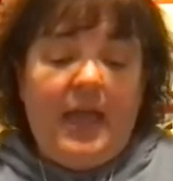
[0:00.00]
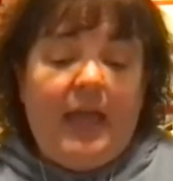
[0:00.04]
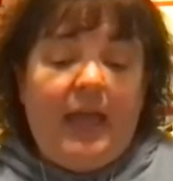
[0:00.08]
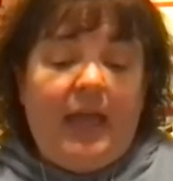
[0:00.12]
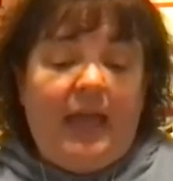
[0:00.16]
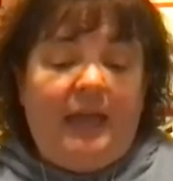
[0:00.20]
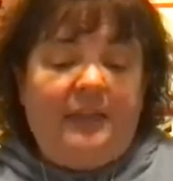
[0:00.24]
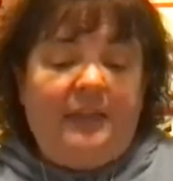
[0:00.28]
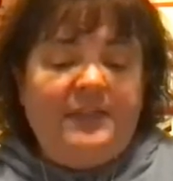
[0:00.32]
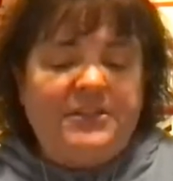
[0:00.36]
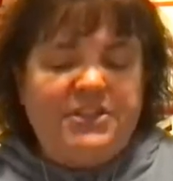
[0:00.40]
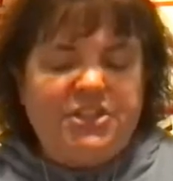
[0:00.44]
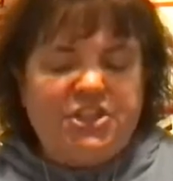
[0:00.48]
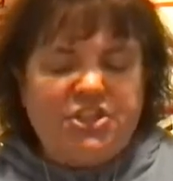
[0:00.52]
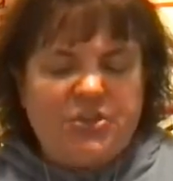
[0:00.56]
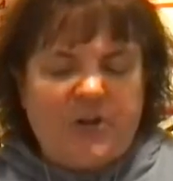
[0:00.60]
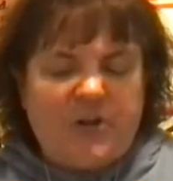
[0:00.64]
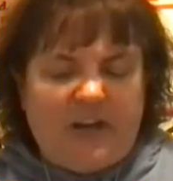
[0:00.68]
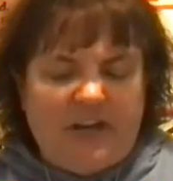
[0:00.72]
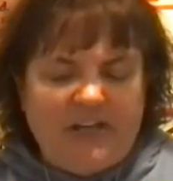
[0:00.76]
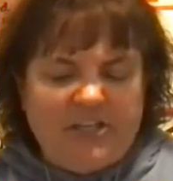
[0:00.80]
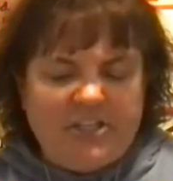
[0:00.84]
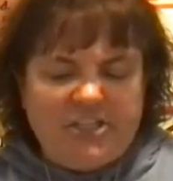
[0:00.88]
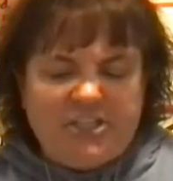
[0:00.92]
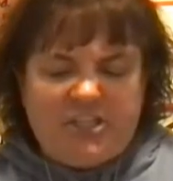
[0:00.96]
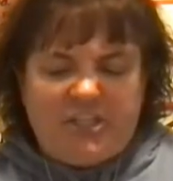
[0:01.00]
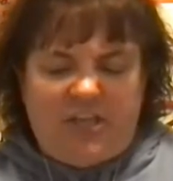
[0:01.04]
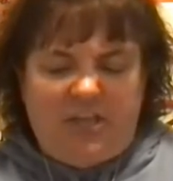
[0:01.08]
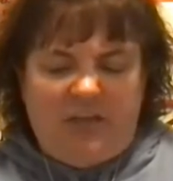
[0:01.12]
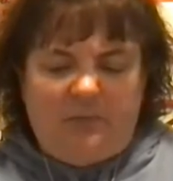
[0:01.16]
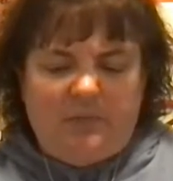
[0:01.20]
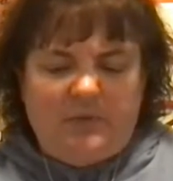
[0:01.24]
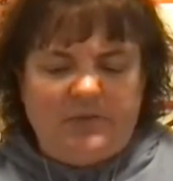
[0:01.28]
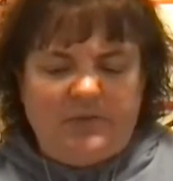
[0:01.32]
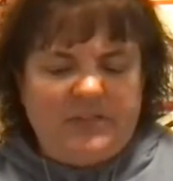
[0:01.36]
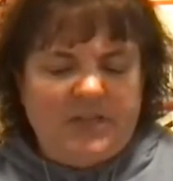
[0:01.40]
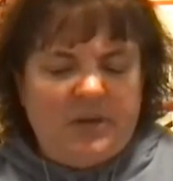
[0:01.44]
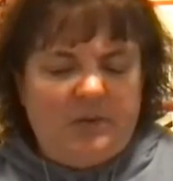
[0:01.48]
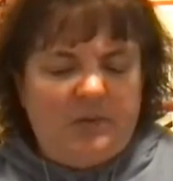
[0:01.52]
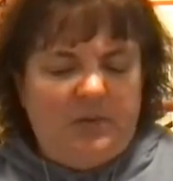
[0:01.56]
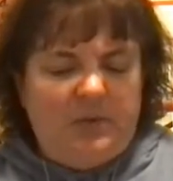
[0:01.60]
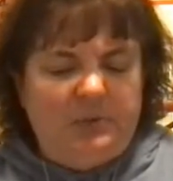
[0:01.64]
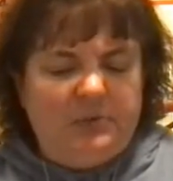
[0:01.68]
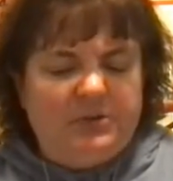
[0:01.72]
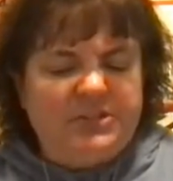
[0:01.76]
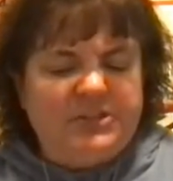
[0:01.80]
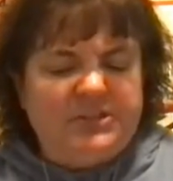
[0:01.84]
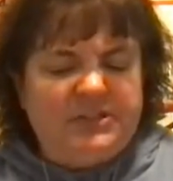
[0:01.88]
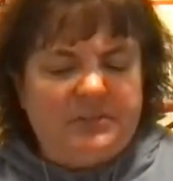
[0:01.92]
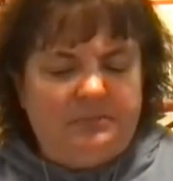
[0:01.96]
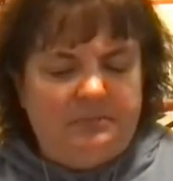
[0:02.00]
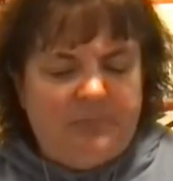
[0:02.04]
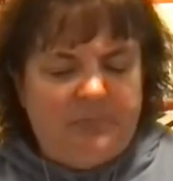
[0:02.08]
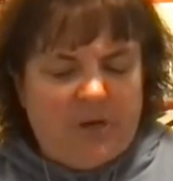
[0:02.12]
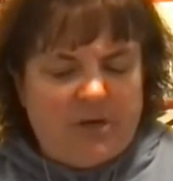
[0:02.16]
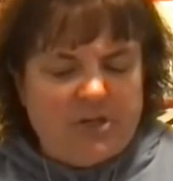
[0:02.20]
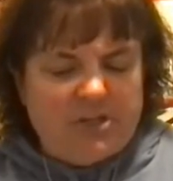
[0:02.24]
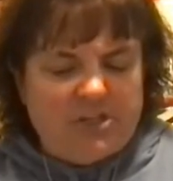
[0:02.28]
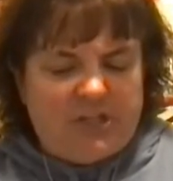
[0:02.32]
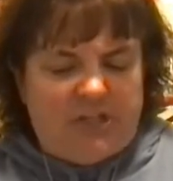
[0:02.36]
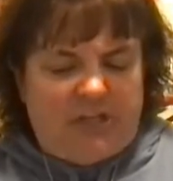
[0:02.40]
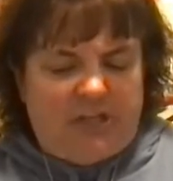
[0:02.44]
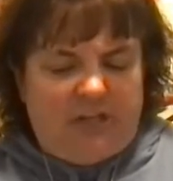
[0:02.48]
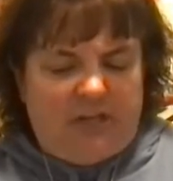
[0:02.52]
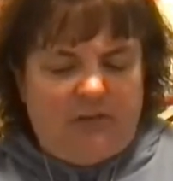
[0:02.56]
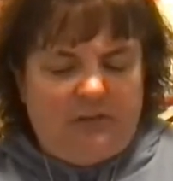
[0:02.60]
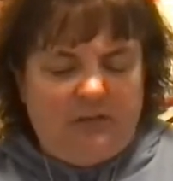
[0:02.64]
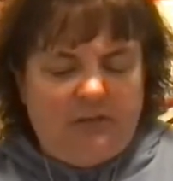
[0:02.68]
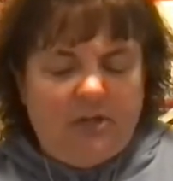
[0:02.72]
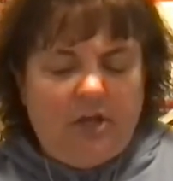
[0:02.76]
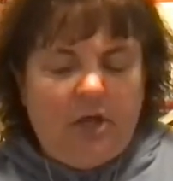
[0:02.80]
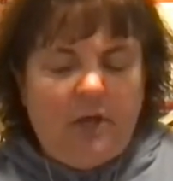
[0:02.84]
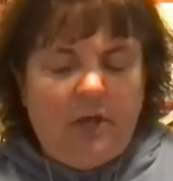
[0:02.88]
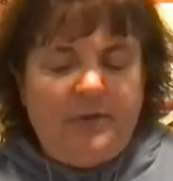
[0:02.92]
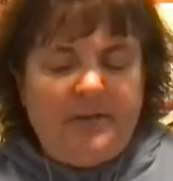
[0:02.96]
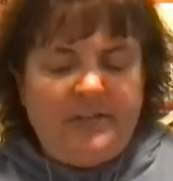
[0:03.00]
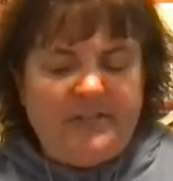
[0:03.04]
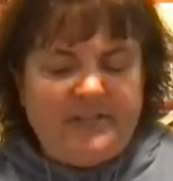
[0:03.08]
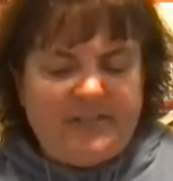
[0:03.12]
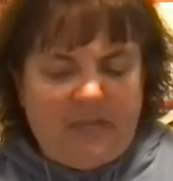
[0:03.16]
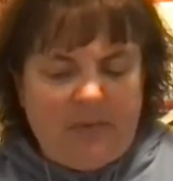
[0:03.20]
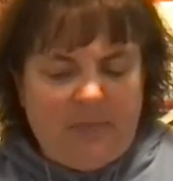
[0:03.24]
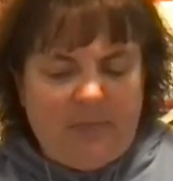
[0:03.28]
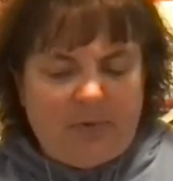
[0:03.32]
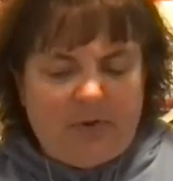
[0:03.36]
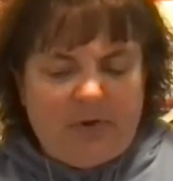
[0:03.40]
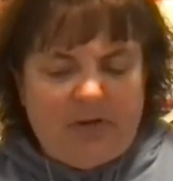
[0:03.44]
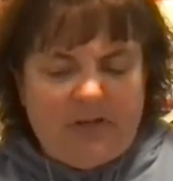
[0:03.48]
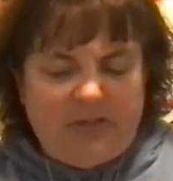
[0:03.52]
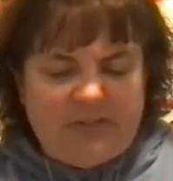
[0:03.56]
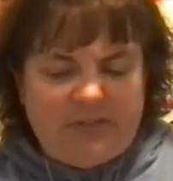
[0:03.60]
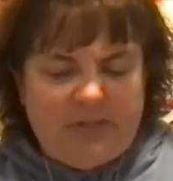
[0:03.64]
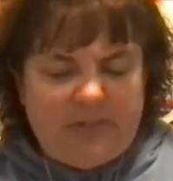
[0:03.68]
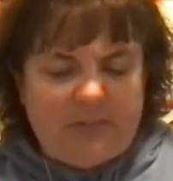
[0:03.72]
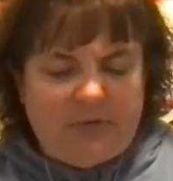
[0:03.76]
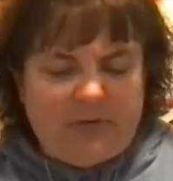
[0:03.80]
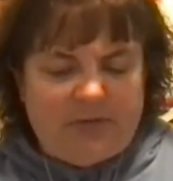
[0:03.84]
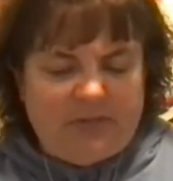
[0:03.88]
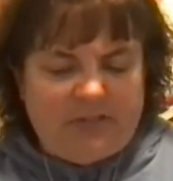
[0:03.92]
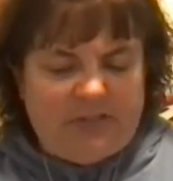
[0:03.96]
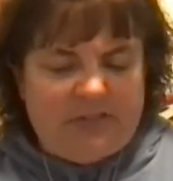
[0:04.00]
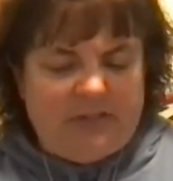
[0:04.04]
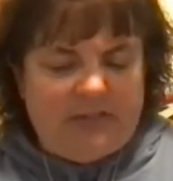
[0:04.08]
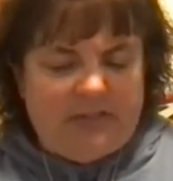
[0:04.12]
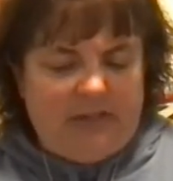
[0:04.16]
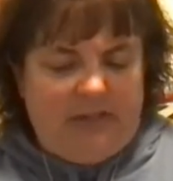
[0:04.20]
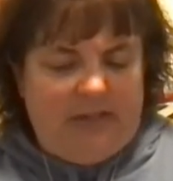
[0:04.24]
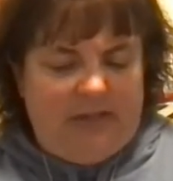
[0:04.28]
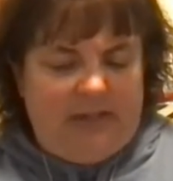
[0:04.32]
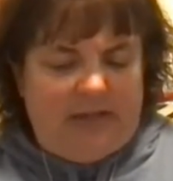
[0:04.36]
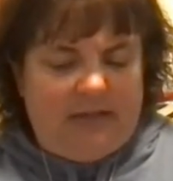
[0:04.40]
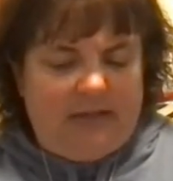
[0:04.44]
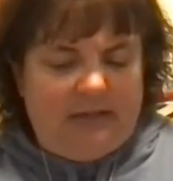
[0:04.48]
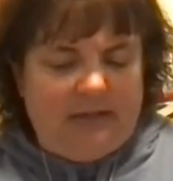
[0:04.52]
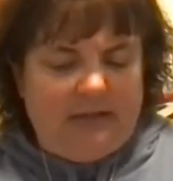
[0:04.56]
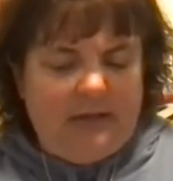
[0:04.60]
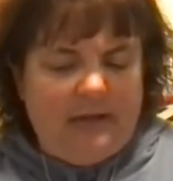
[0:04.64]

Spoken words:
And the strange thing was that we were submerging, going deeper and deeper into the lake.